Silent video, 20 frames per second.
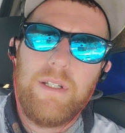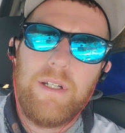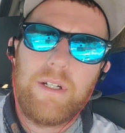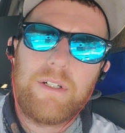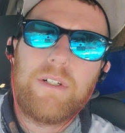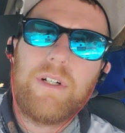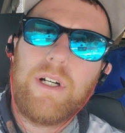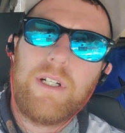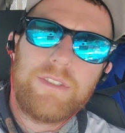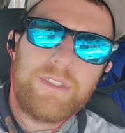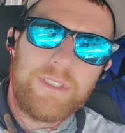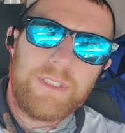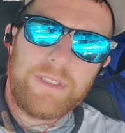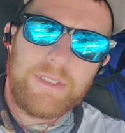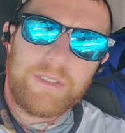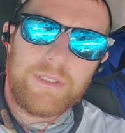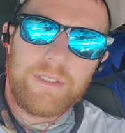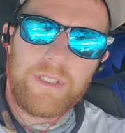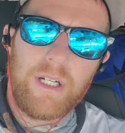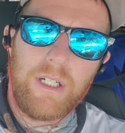across the
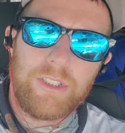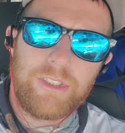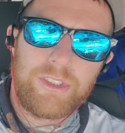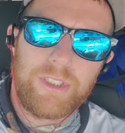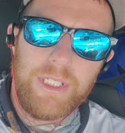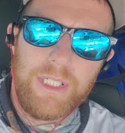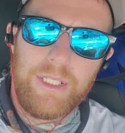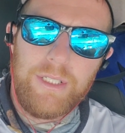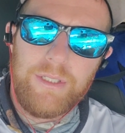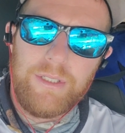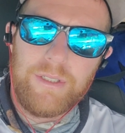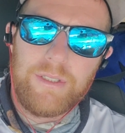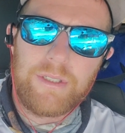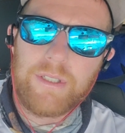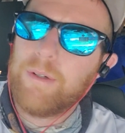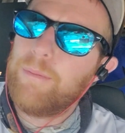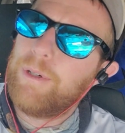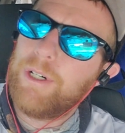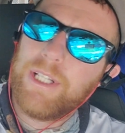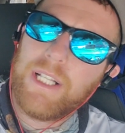country.
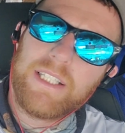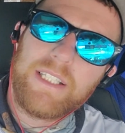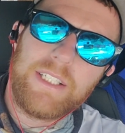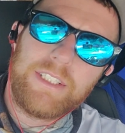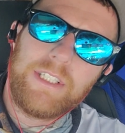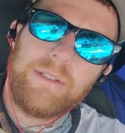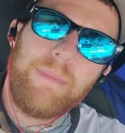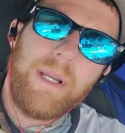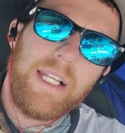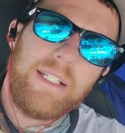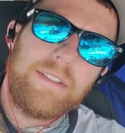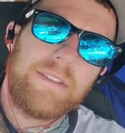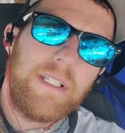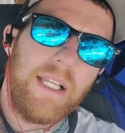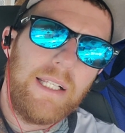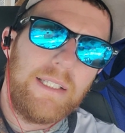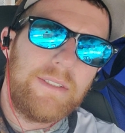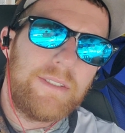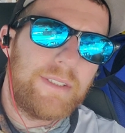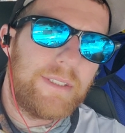Come on, that doesn't make
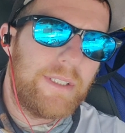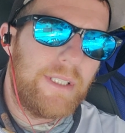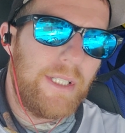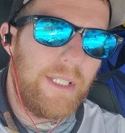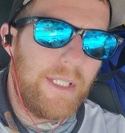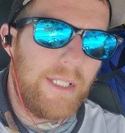sense.